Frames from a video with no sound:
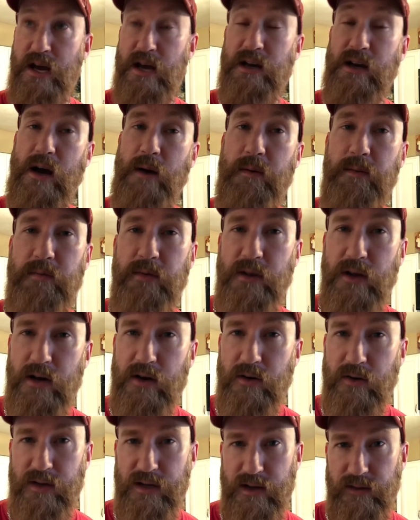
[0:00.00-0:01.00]
Comment
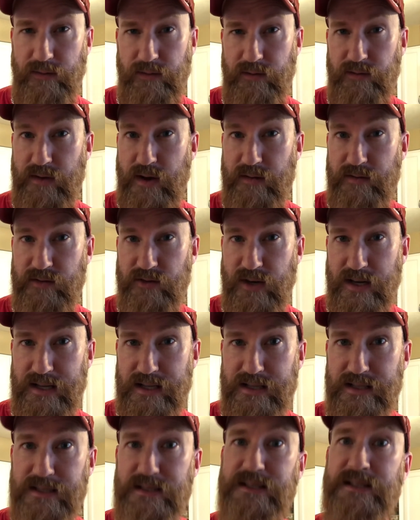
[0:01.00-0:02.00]
below if you've ever tried
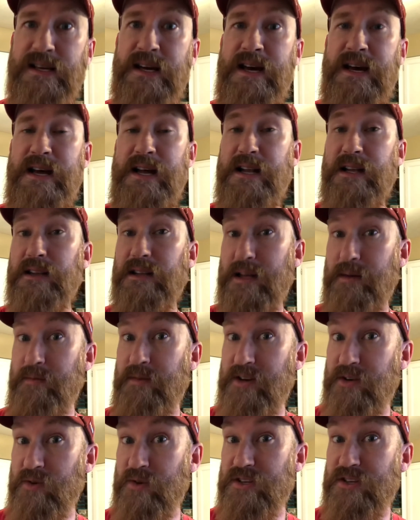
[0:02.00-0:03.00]
this. Let me
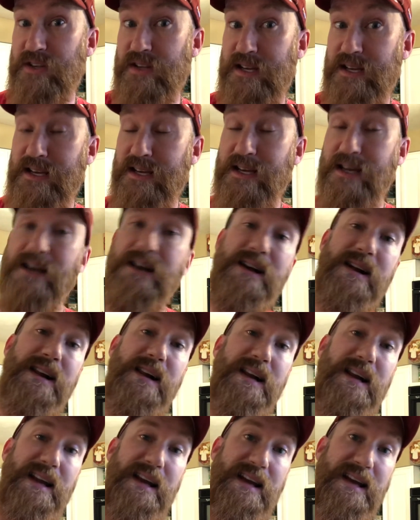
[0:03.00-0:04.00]
know what you think,
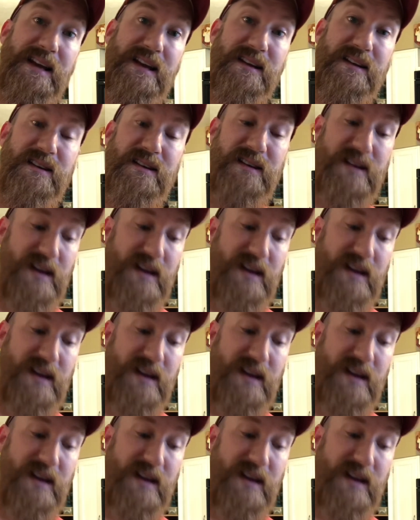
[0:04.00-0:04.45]
and